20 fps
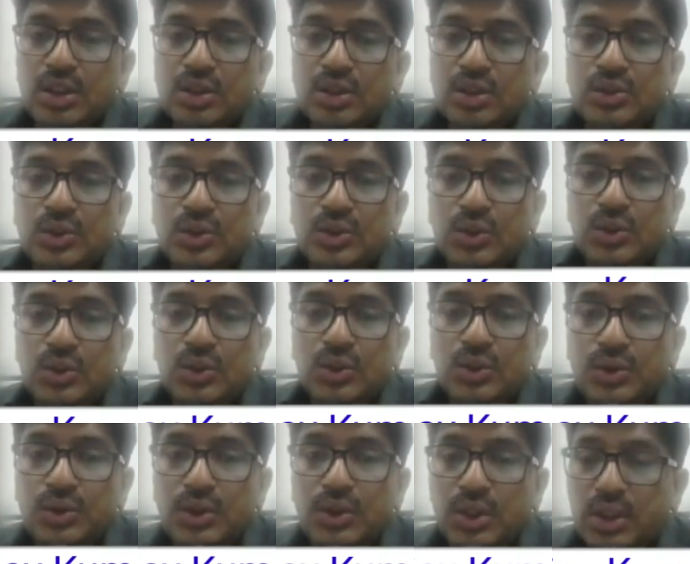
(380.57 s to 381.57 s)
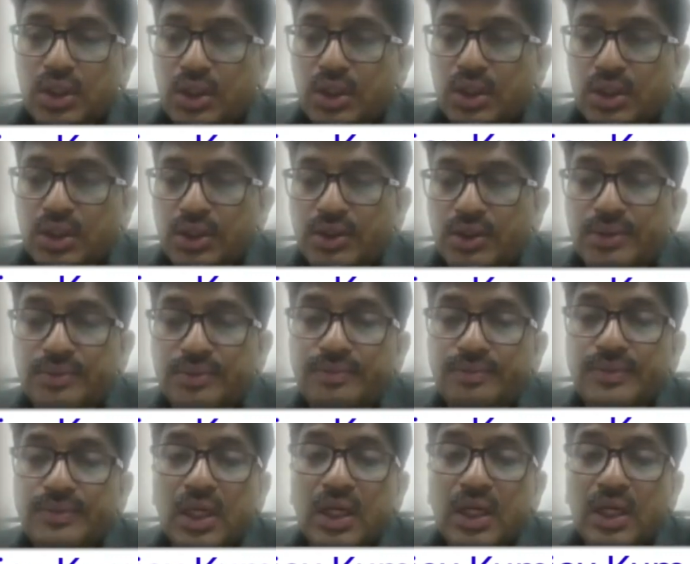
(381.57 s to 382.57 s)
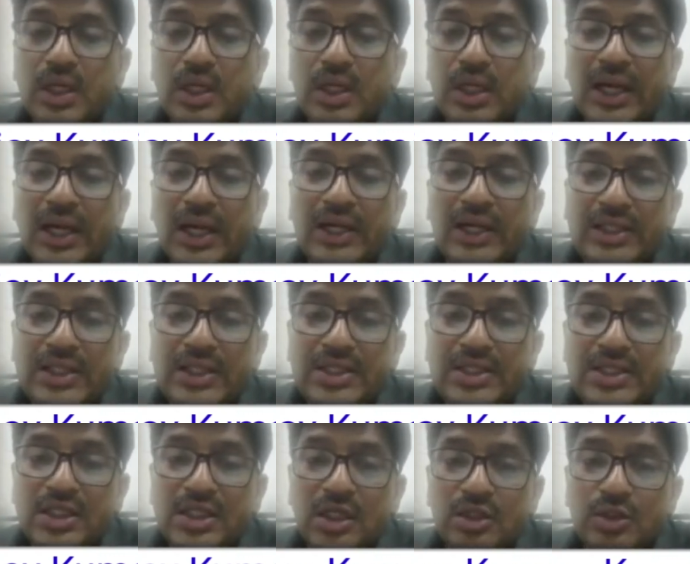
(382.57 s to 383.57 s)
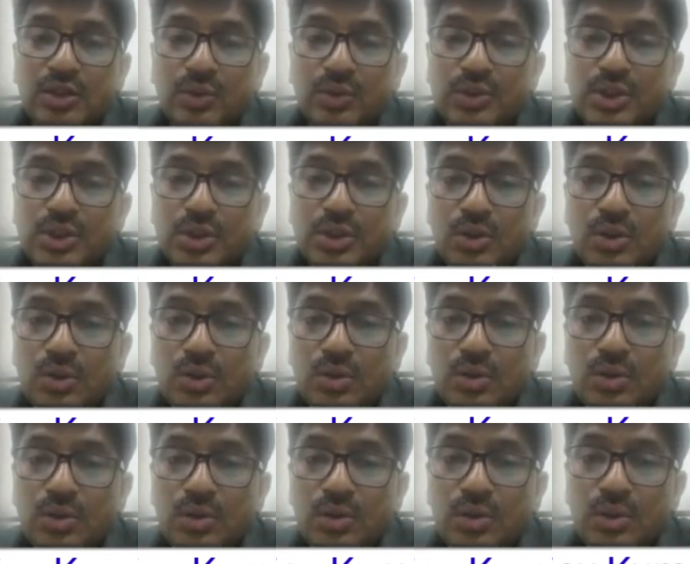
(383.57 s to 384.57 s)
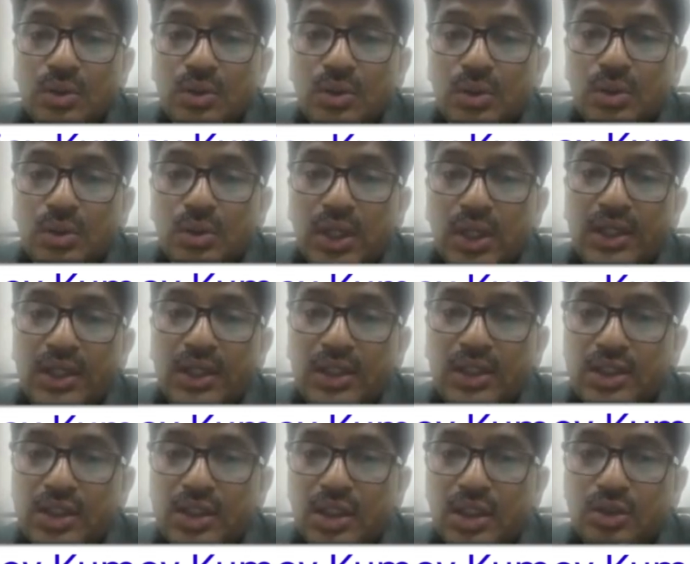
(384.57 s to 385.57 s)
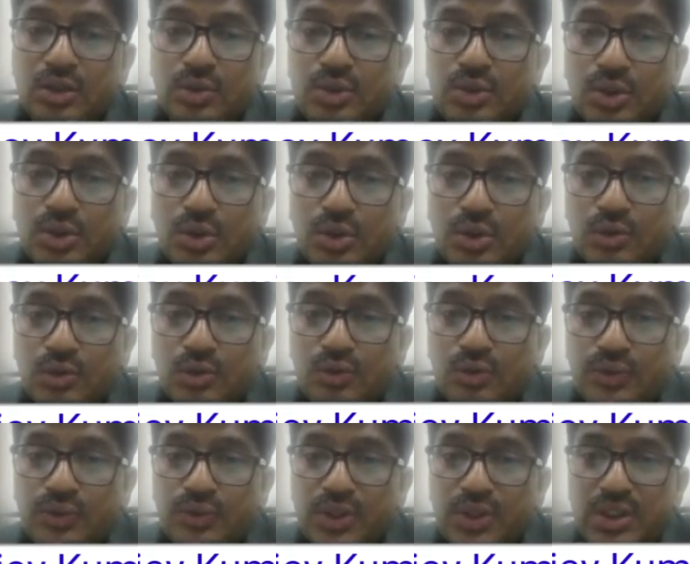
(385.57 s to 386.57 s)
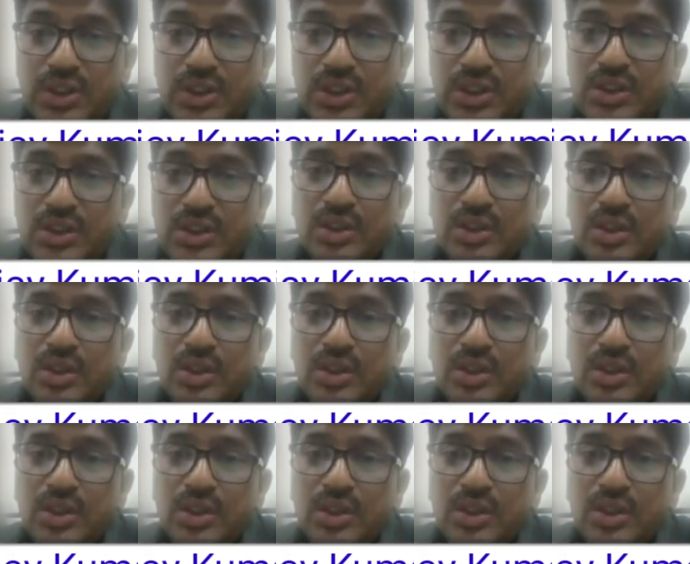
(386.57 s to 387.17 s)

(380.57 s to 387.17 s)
So at t is equal to 0, at t is equal to 0, v is